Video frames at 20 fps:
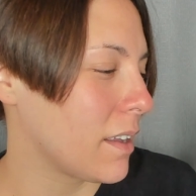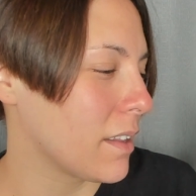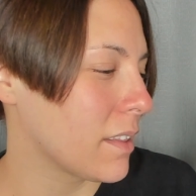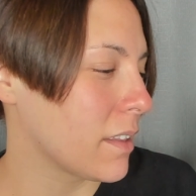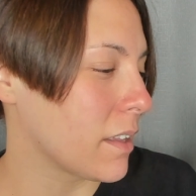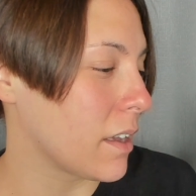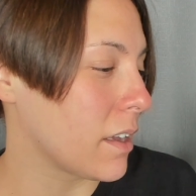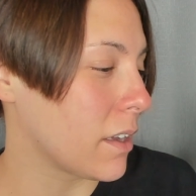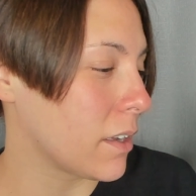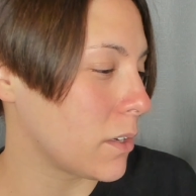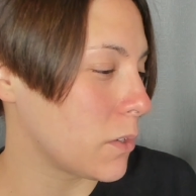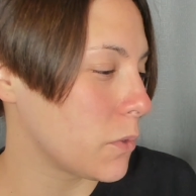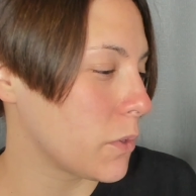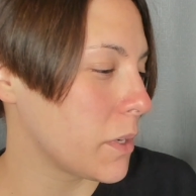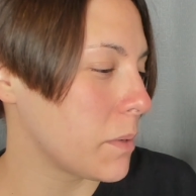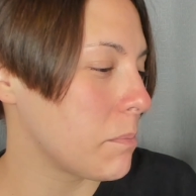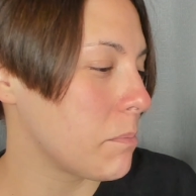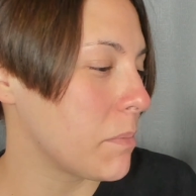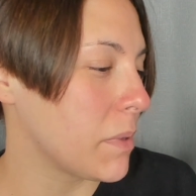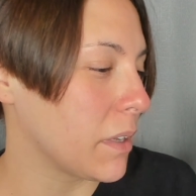the hundred
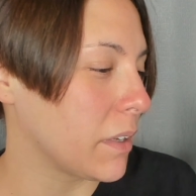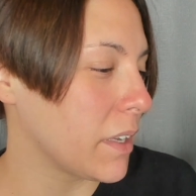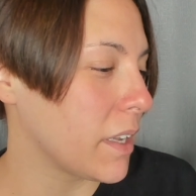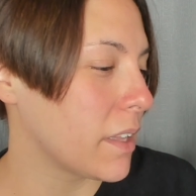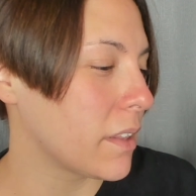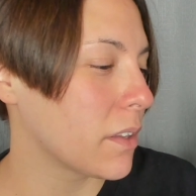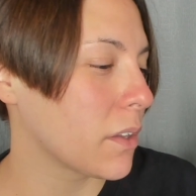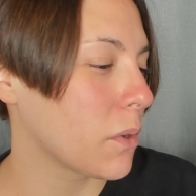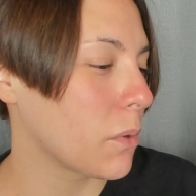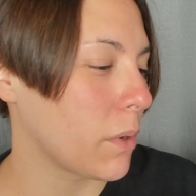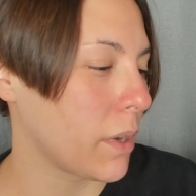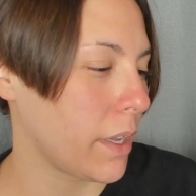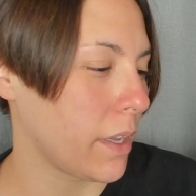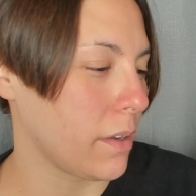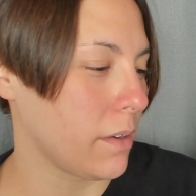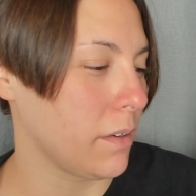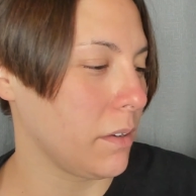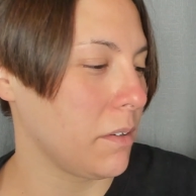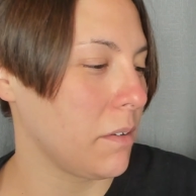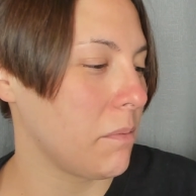billionth
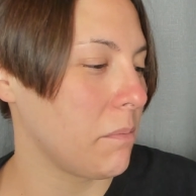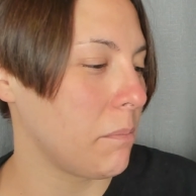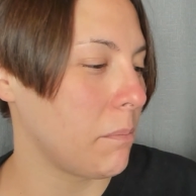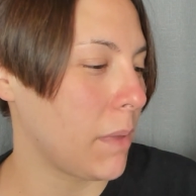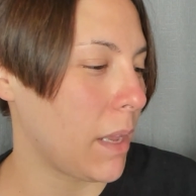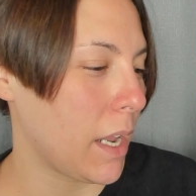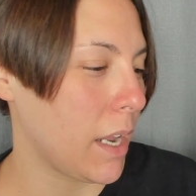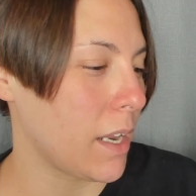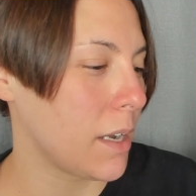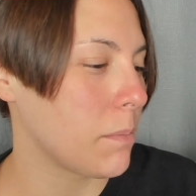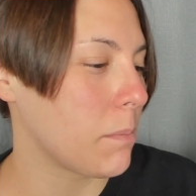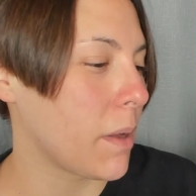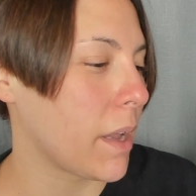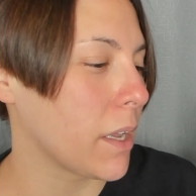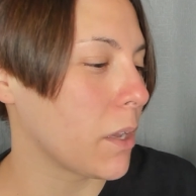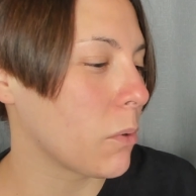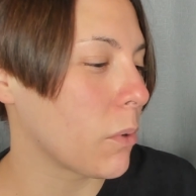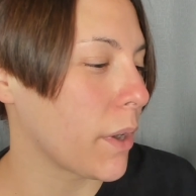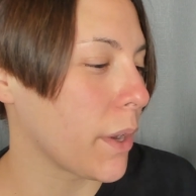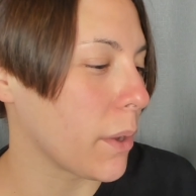crayon made by
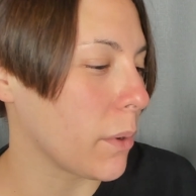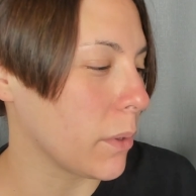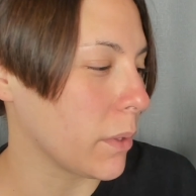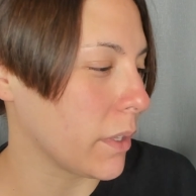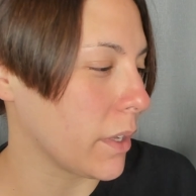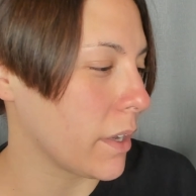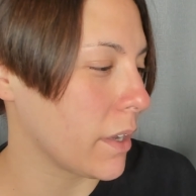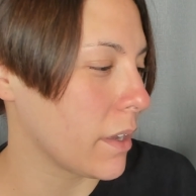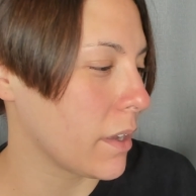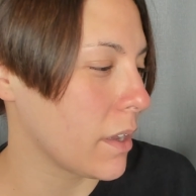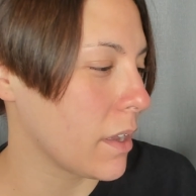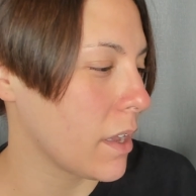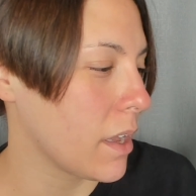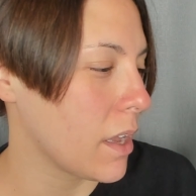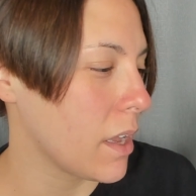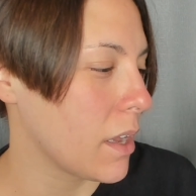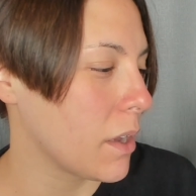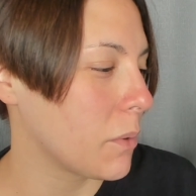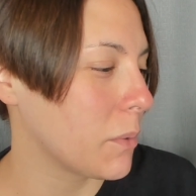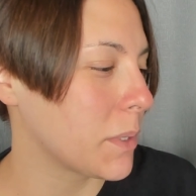Crayola
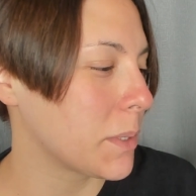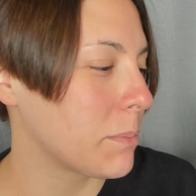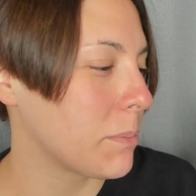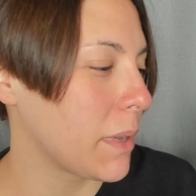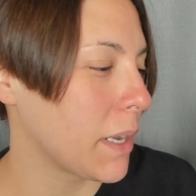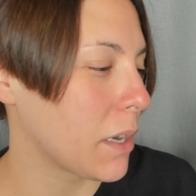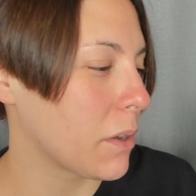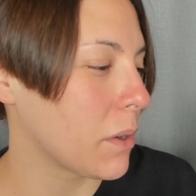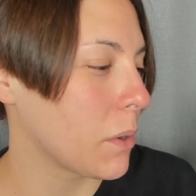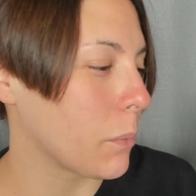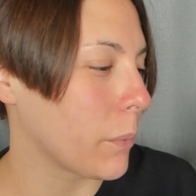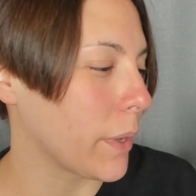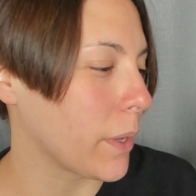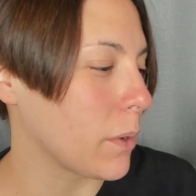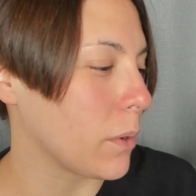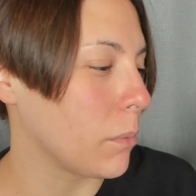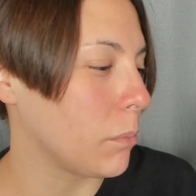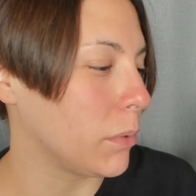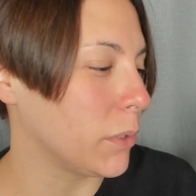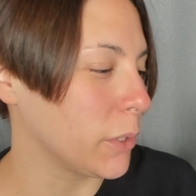was
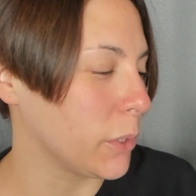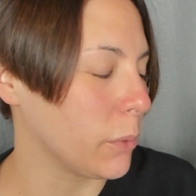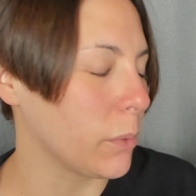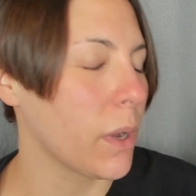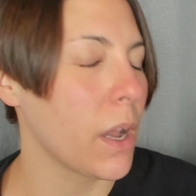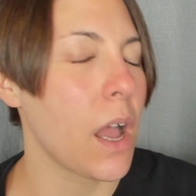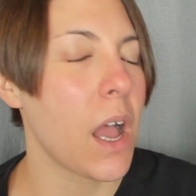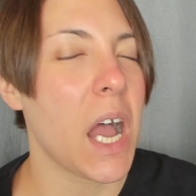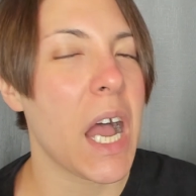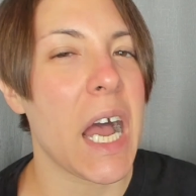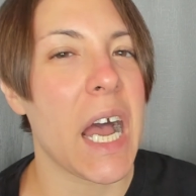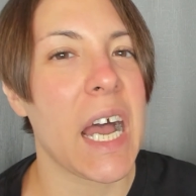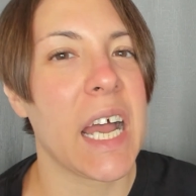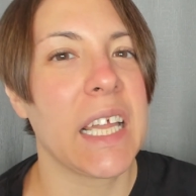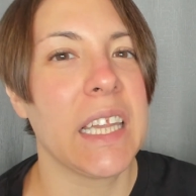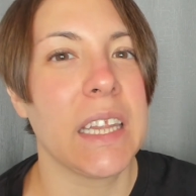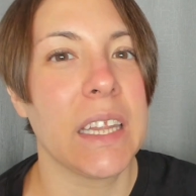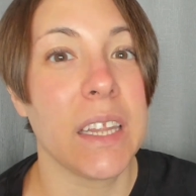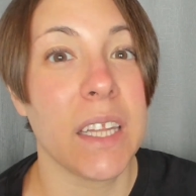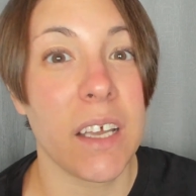periwinkle blue. I
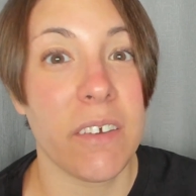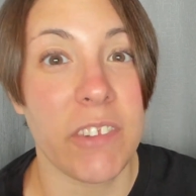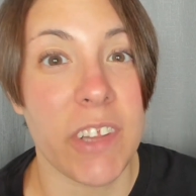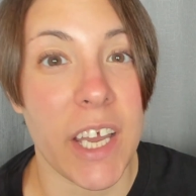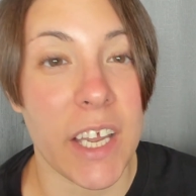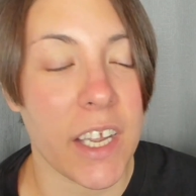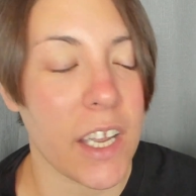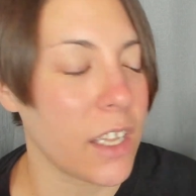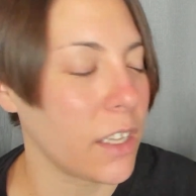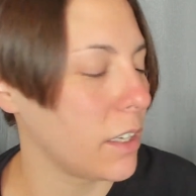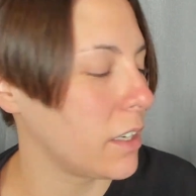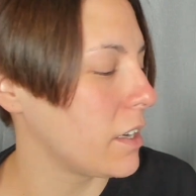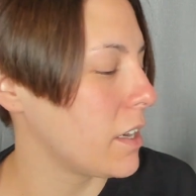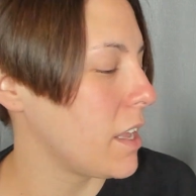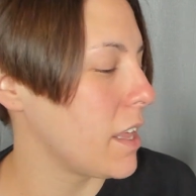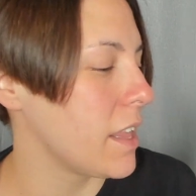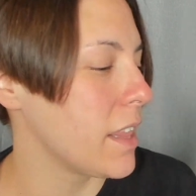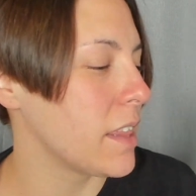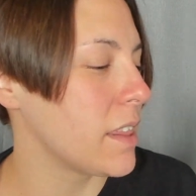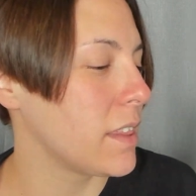love that color.
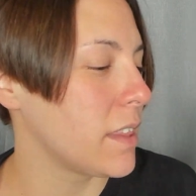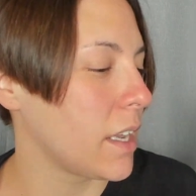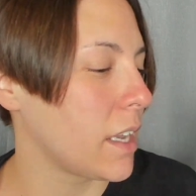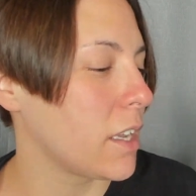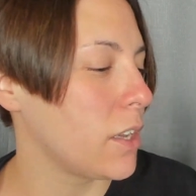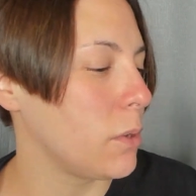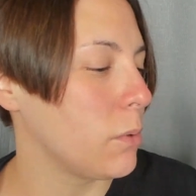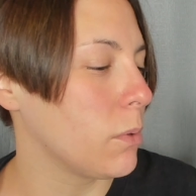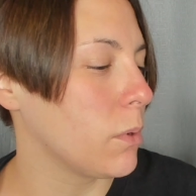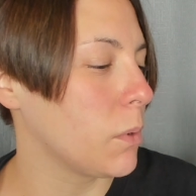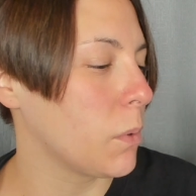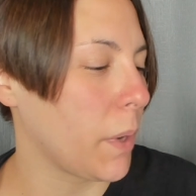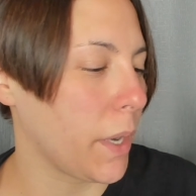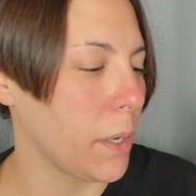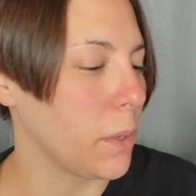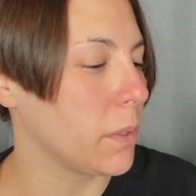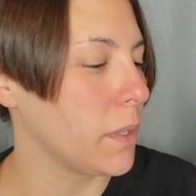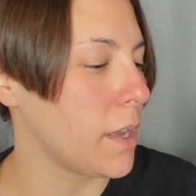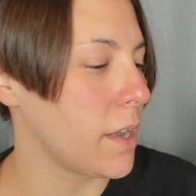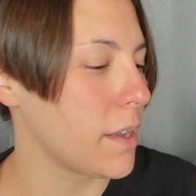Thank you,
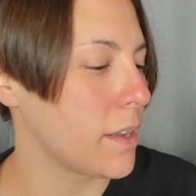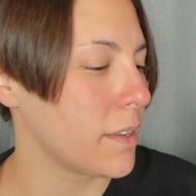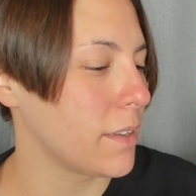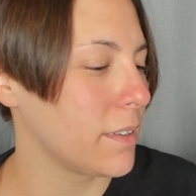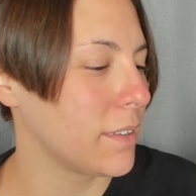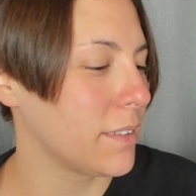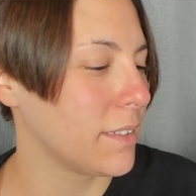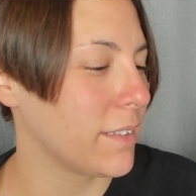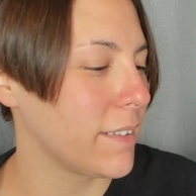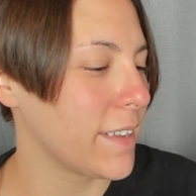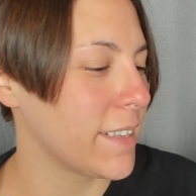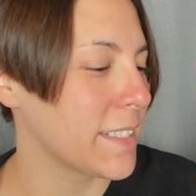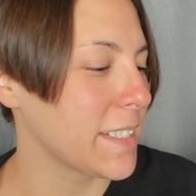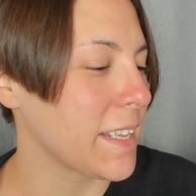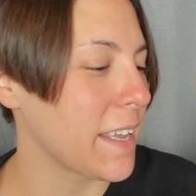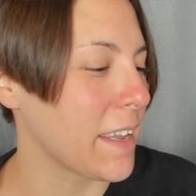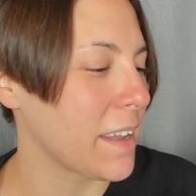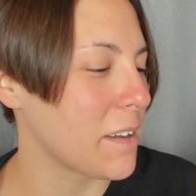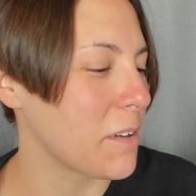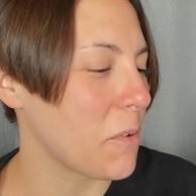Crayola. It's
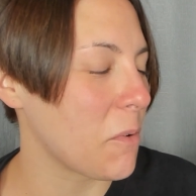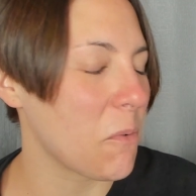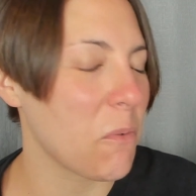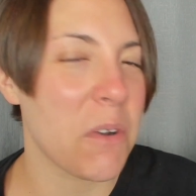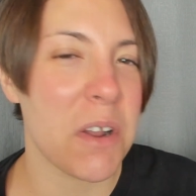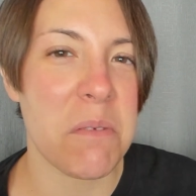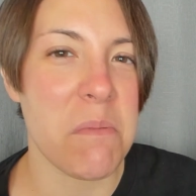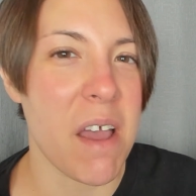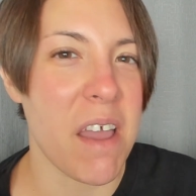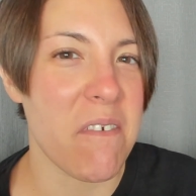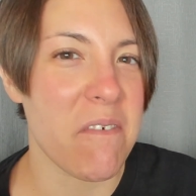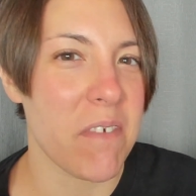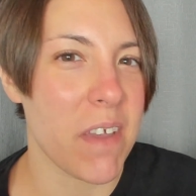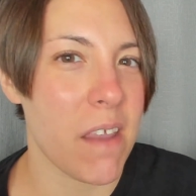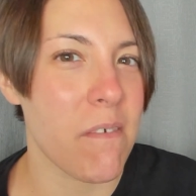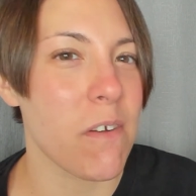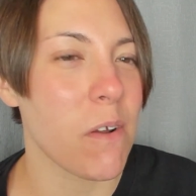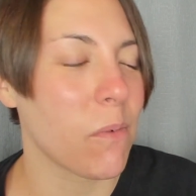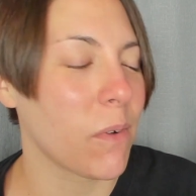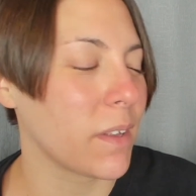like one of my
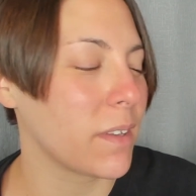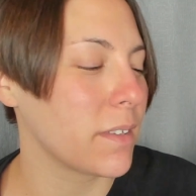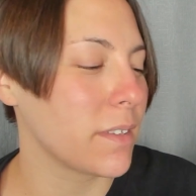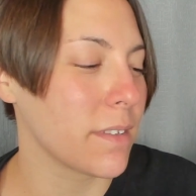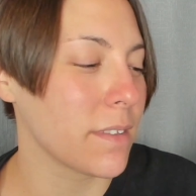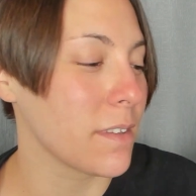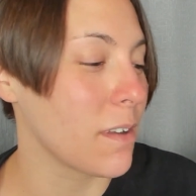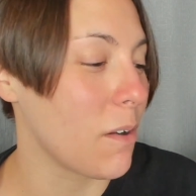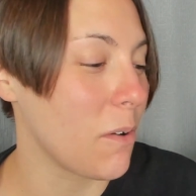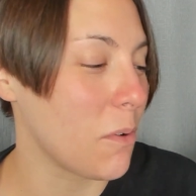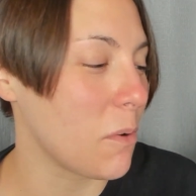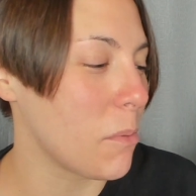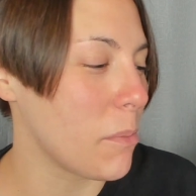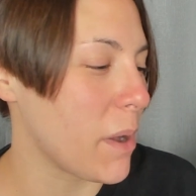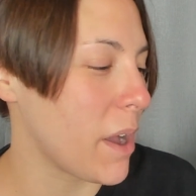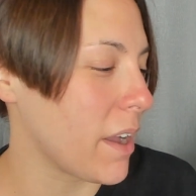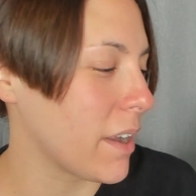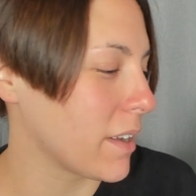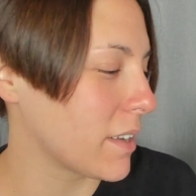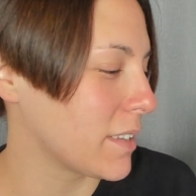favorite ones in the whole
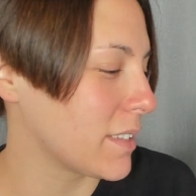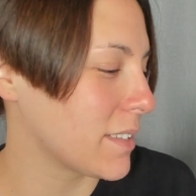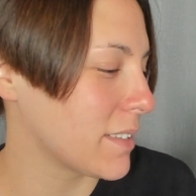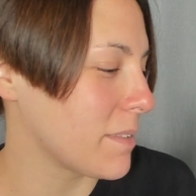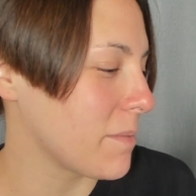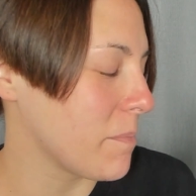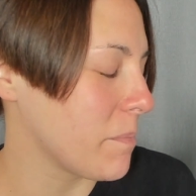box.